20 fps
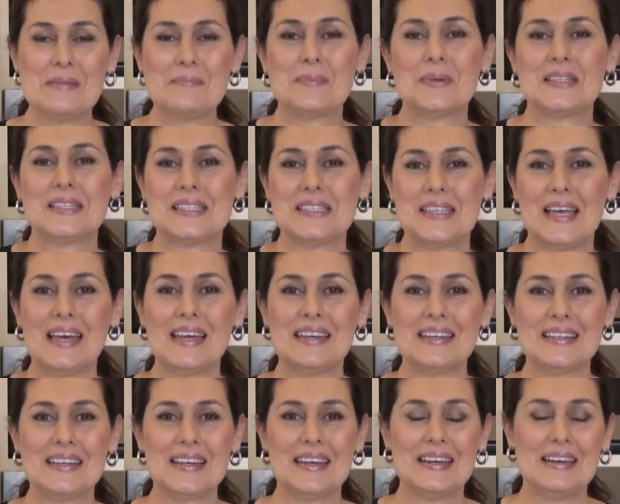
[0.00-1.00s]
But
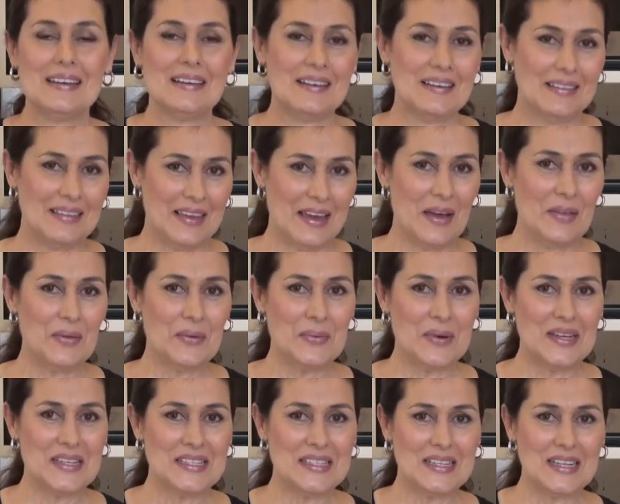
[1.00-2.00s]
secondly, the other
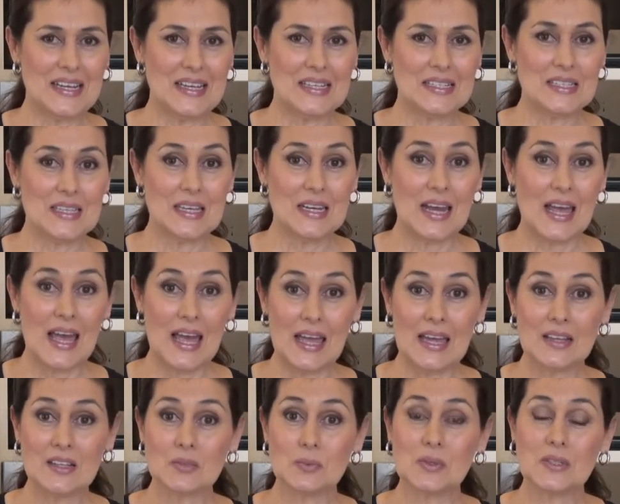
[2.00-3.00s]
reason is that
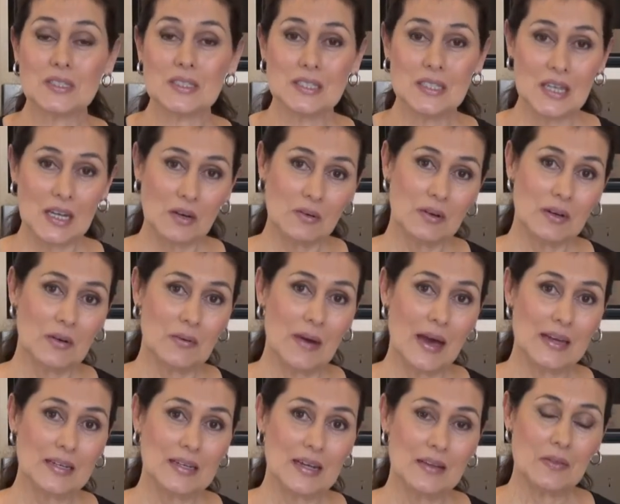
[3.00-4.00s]
eggs would
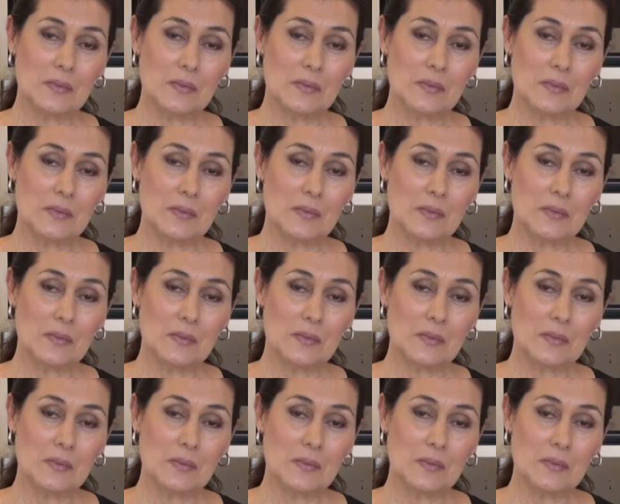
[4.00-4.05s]
deteriorate